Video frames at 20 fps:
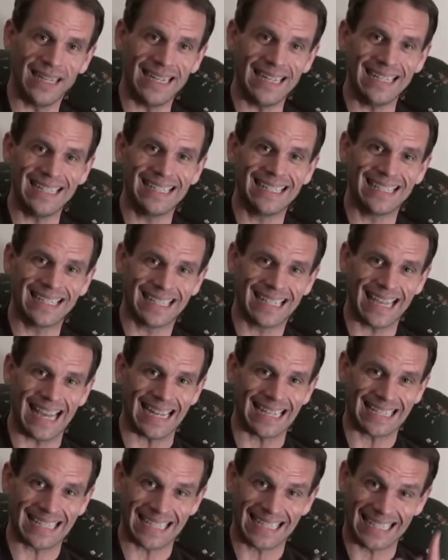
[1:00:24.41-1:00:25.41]
we need
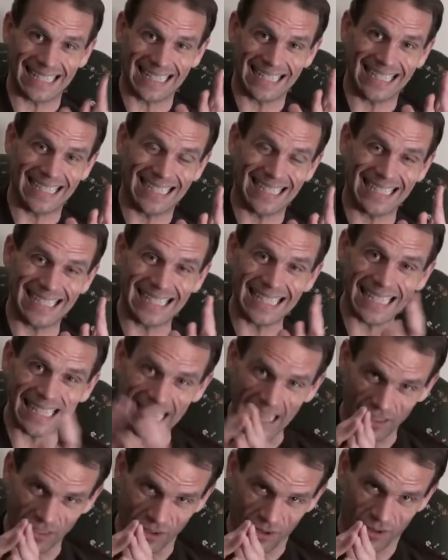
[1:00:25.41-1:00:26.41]
to get
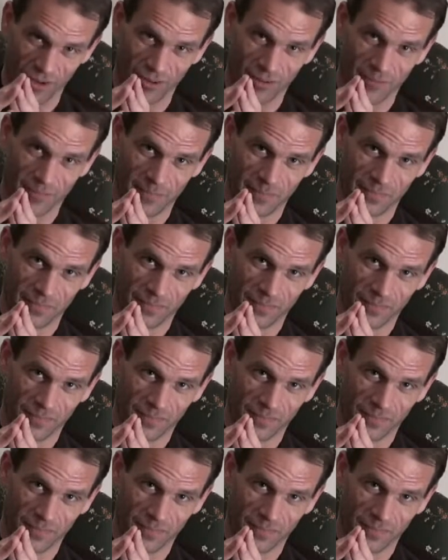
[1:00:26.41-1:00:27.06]
together.